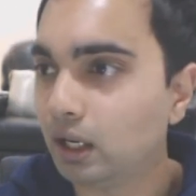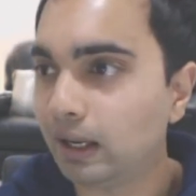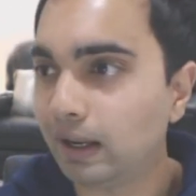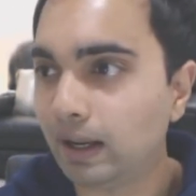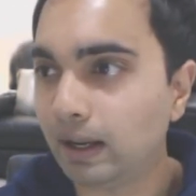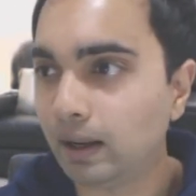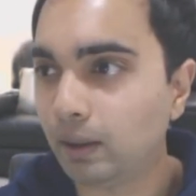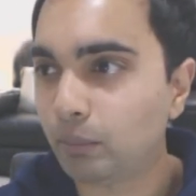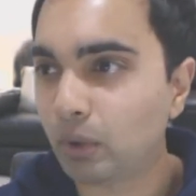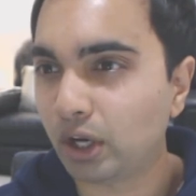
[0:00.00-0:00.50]

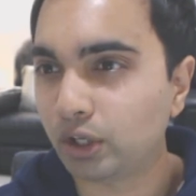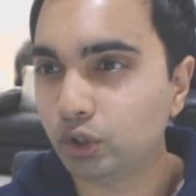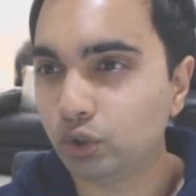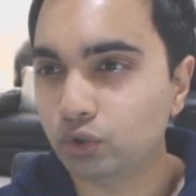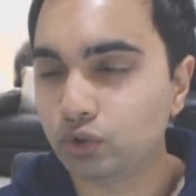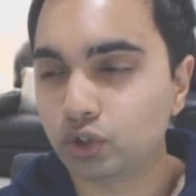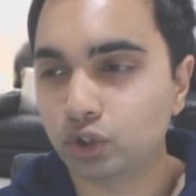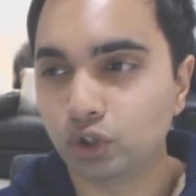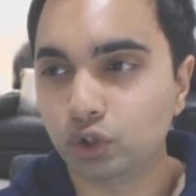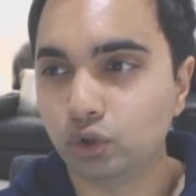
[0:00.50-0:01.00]
Um, I
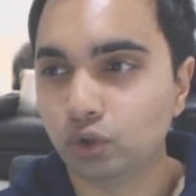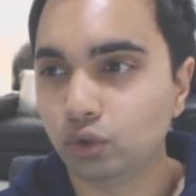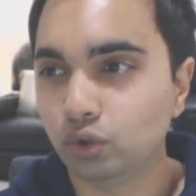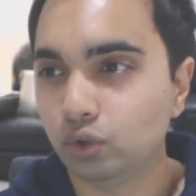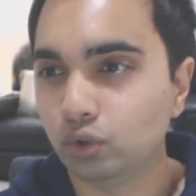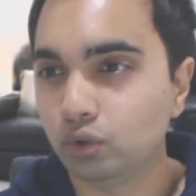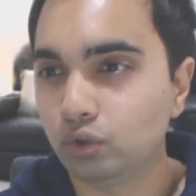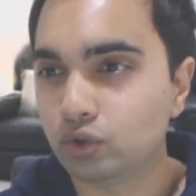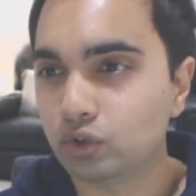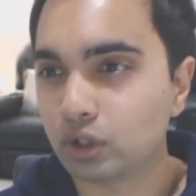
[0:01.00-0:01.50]
used to
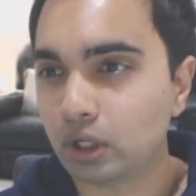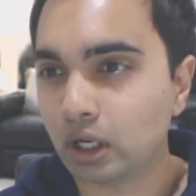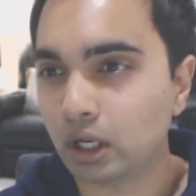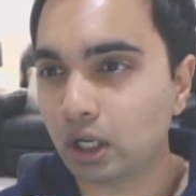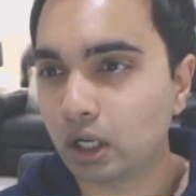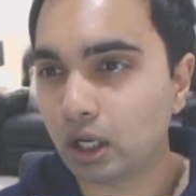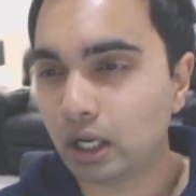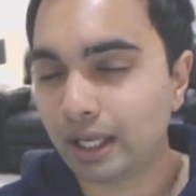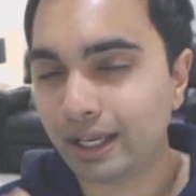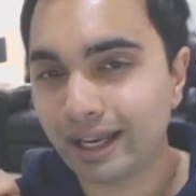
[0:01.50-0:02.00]
use
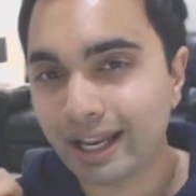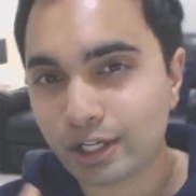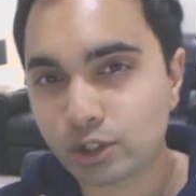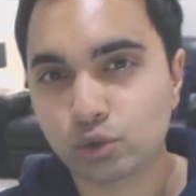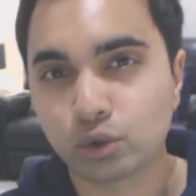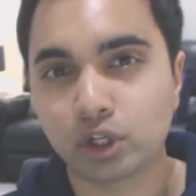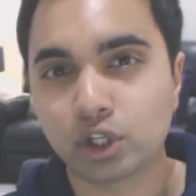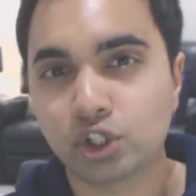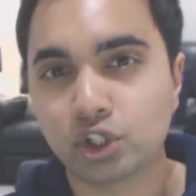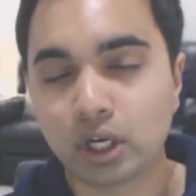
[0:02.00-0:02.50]
uh,
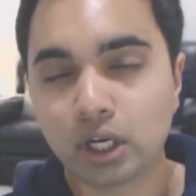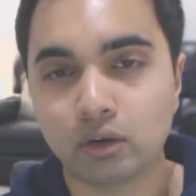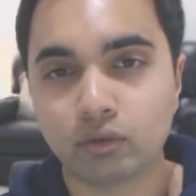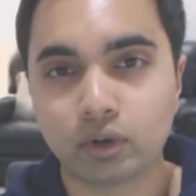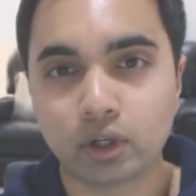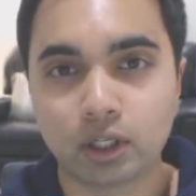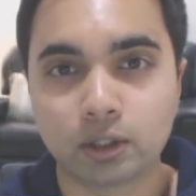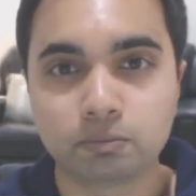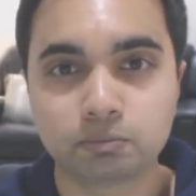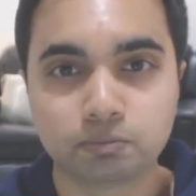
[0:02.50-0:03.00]
electric
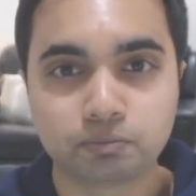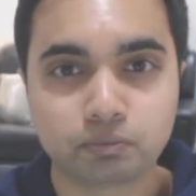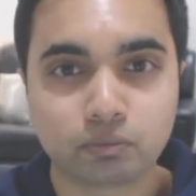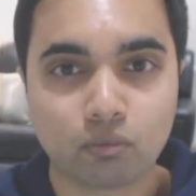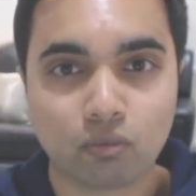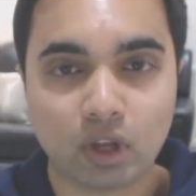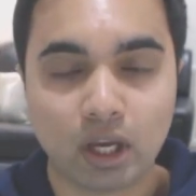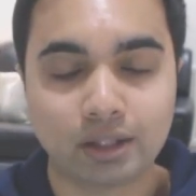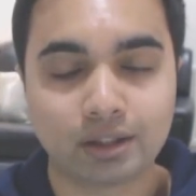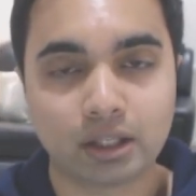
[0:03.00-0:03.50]
shaver,
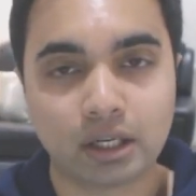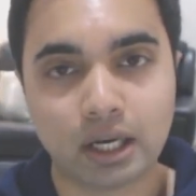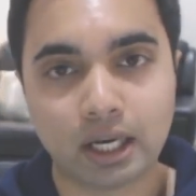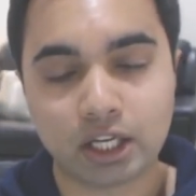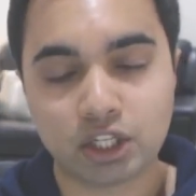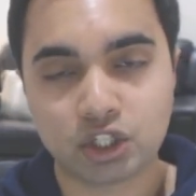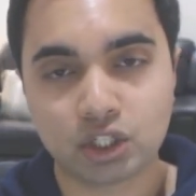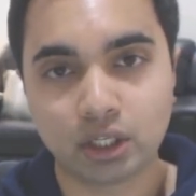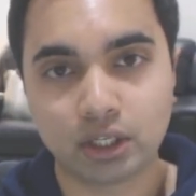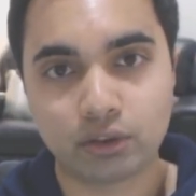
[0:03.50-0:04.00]
and then
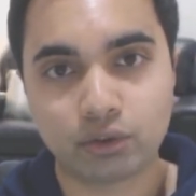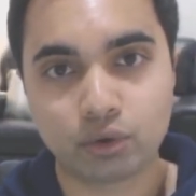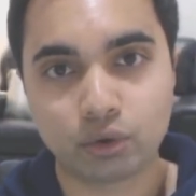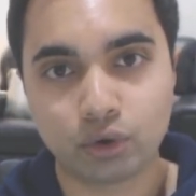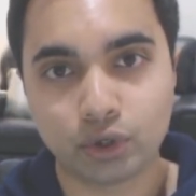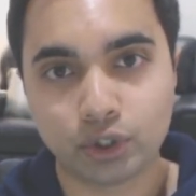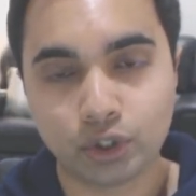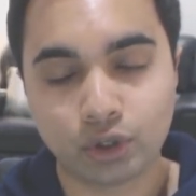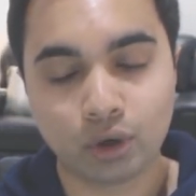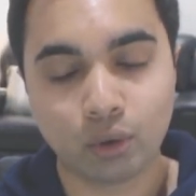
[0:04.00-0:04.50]
I actually
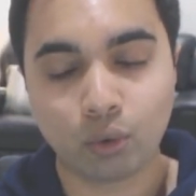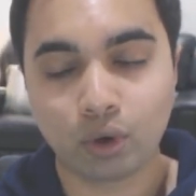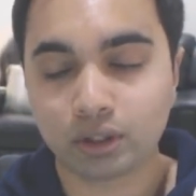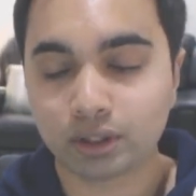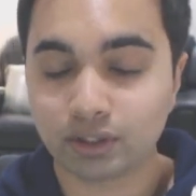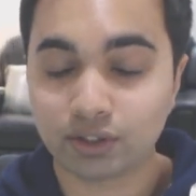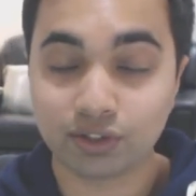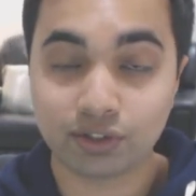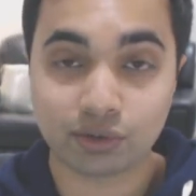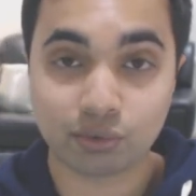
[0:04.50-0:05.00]
thought, you know
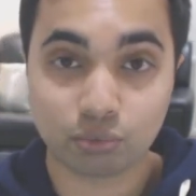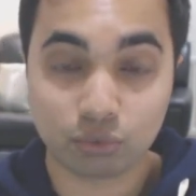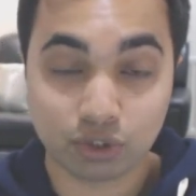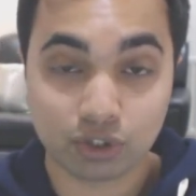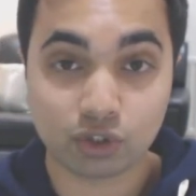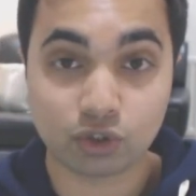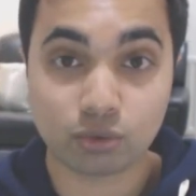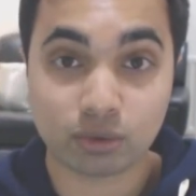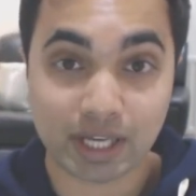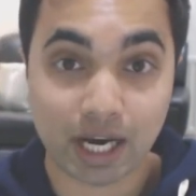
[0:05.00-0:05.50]
what, this is
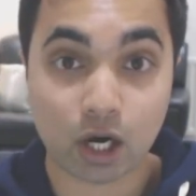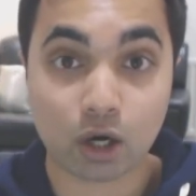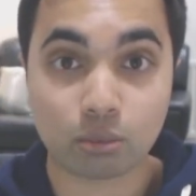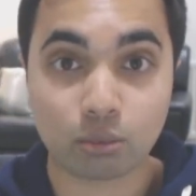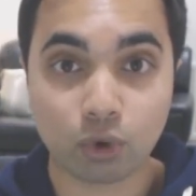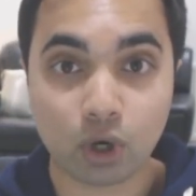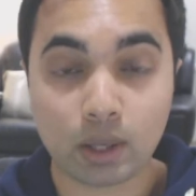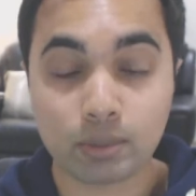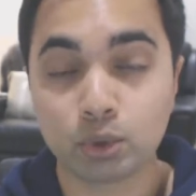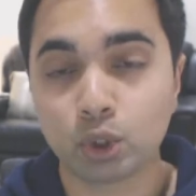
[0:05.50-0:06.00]
this is
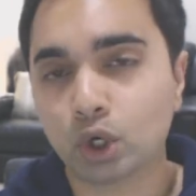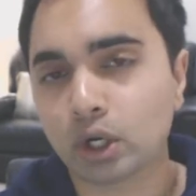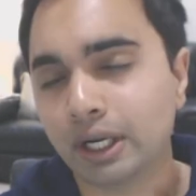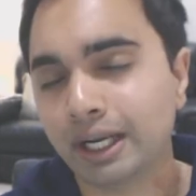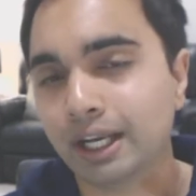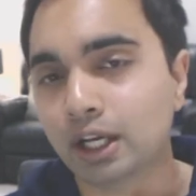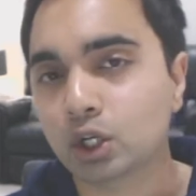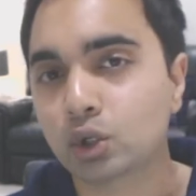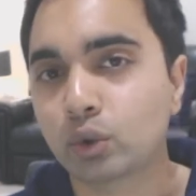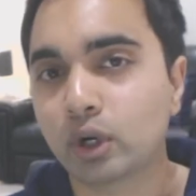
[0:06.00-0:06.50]
terrible. I'm not
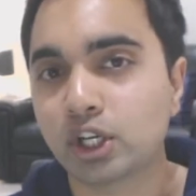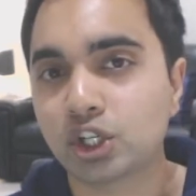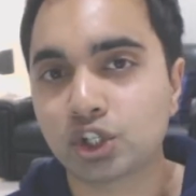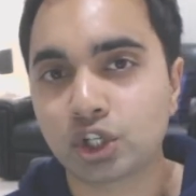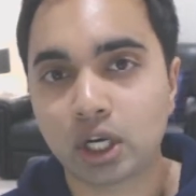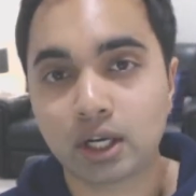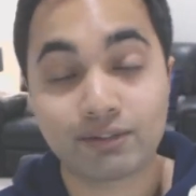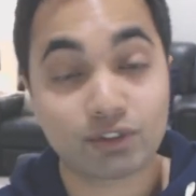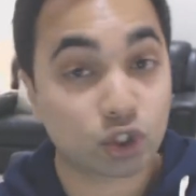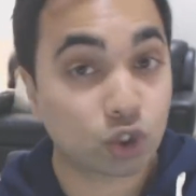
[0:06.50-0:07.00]
getting a great
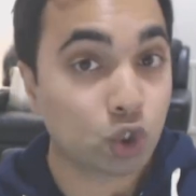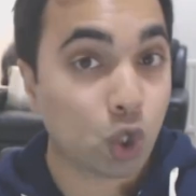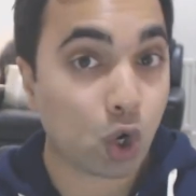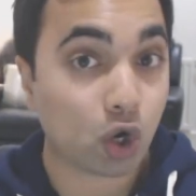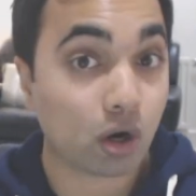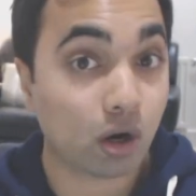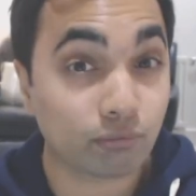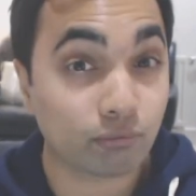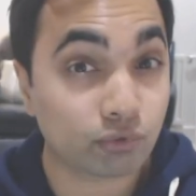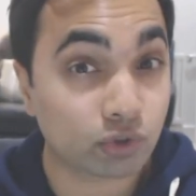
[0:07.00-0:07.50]
shave. It's
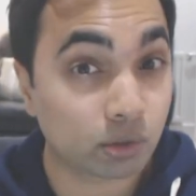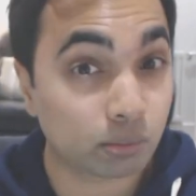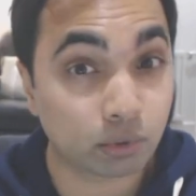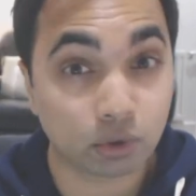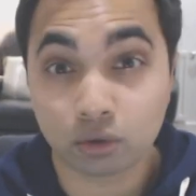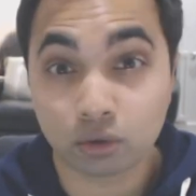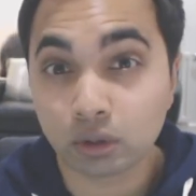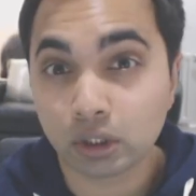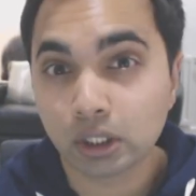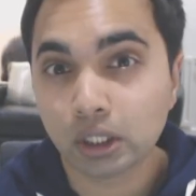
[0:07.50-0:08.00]
not
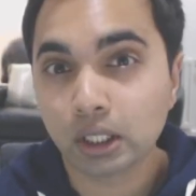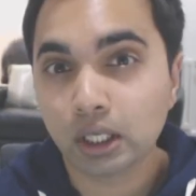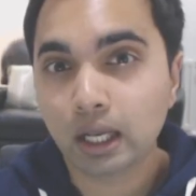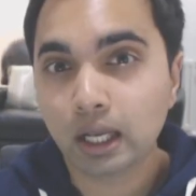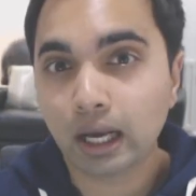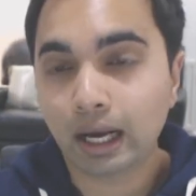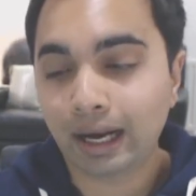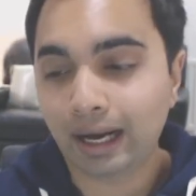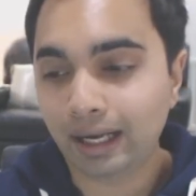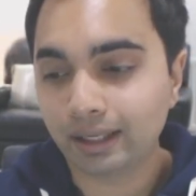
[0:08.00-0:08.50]
comfortable,
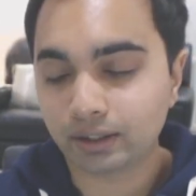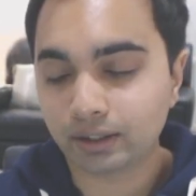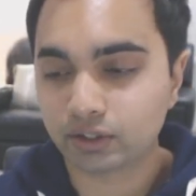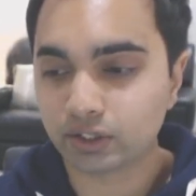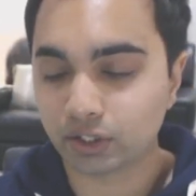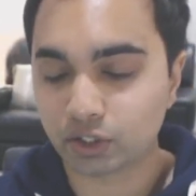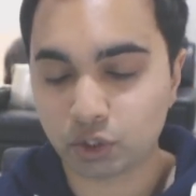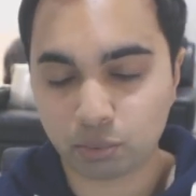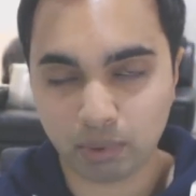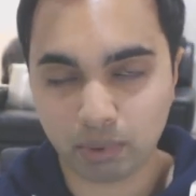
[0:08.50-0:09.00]
and
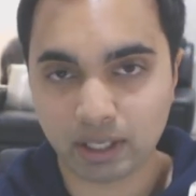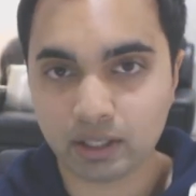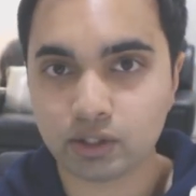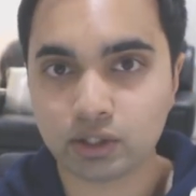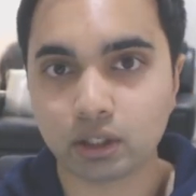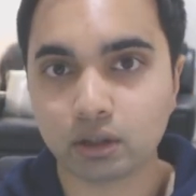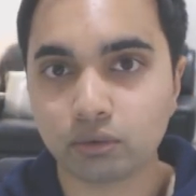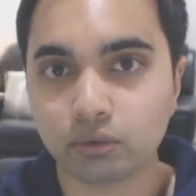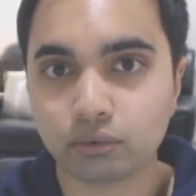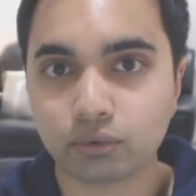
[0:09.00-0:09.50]
it's
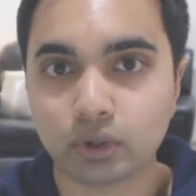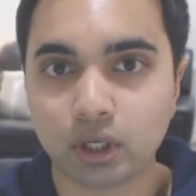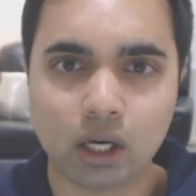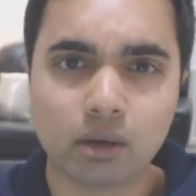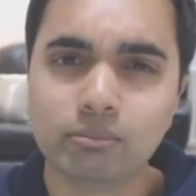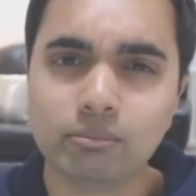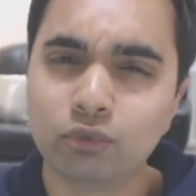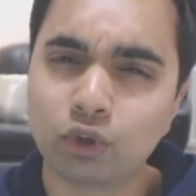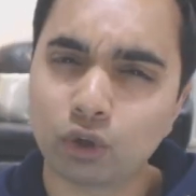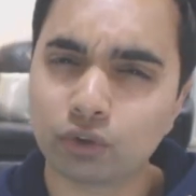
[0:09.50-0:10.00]
expensive.
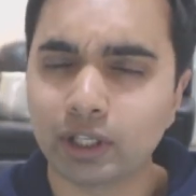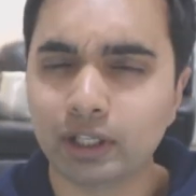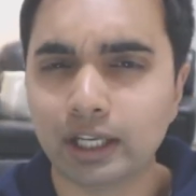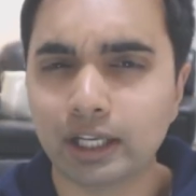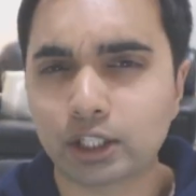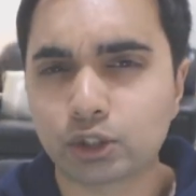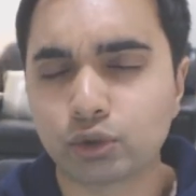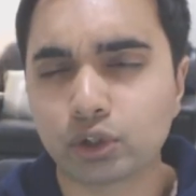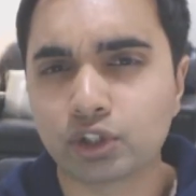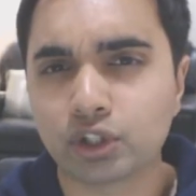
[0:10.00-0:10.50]
Um, not the
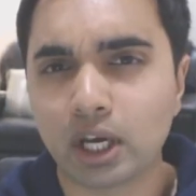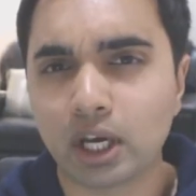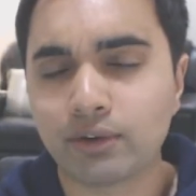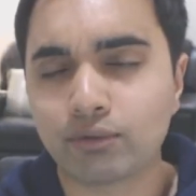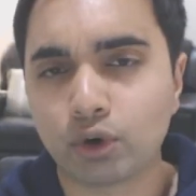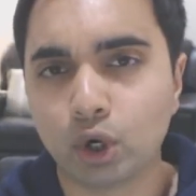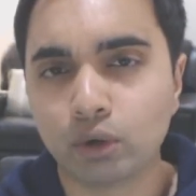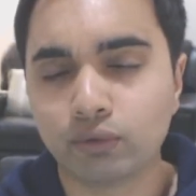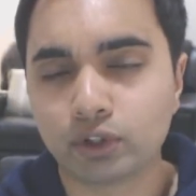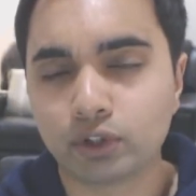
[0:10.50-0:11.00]
electric
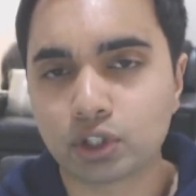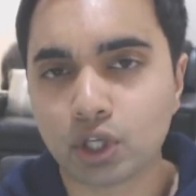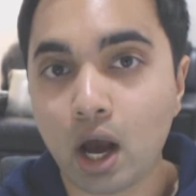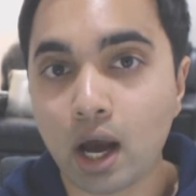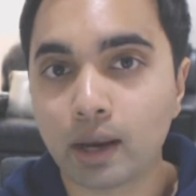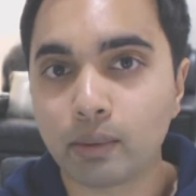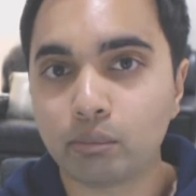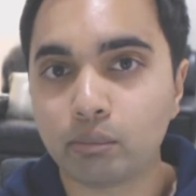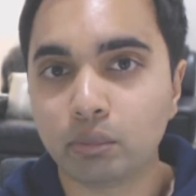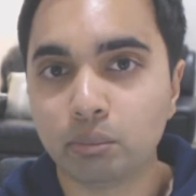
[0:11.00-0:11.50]
shaver over
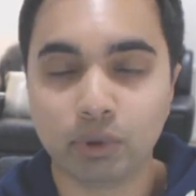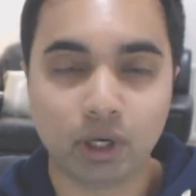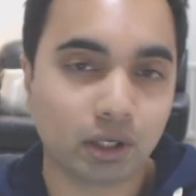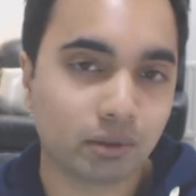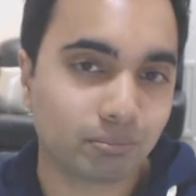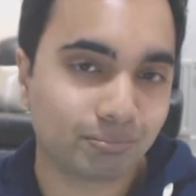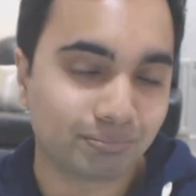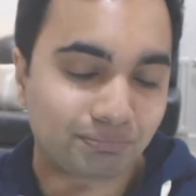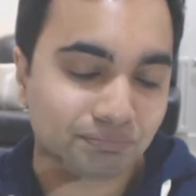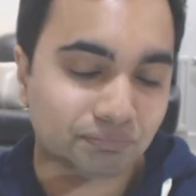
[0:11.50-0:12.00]
time,
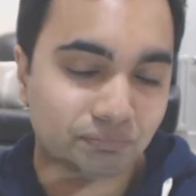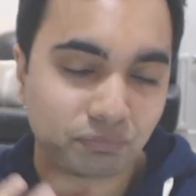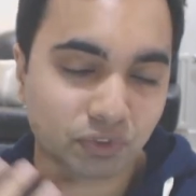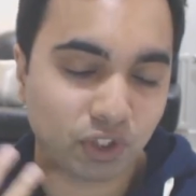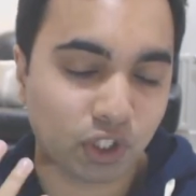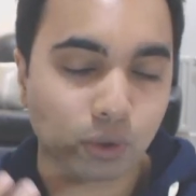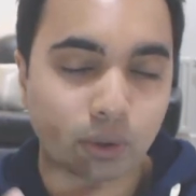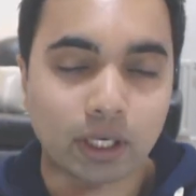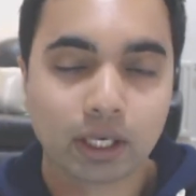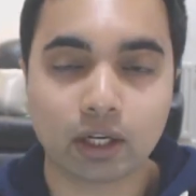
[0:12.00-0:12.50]
but
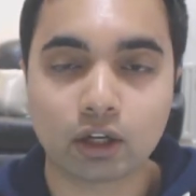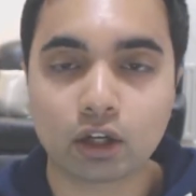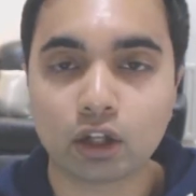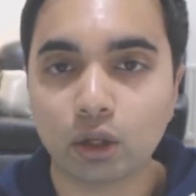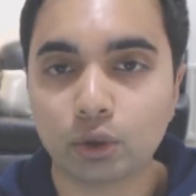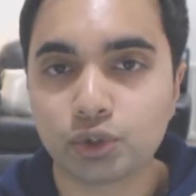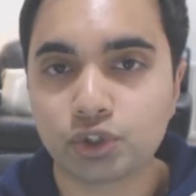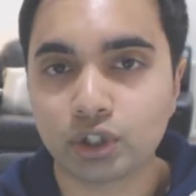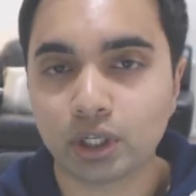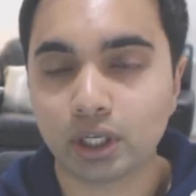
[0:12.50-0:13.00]
you don't get a
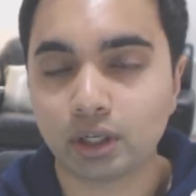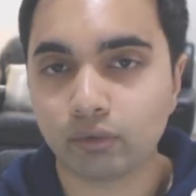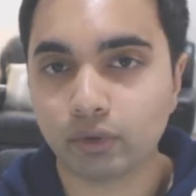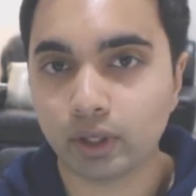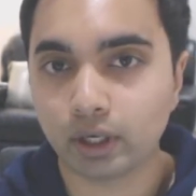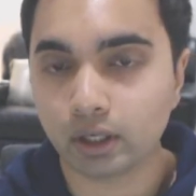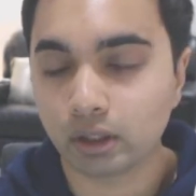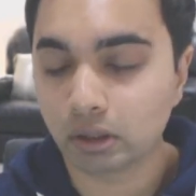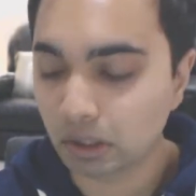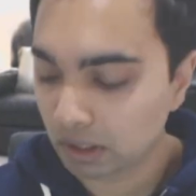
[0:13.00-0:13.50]
close shave
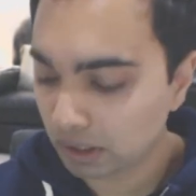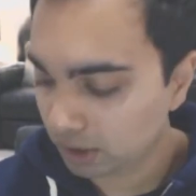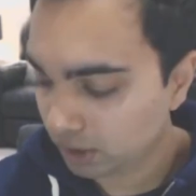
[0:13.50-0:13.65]
there.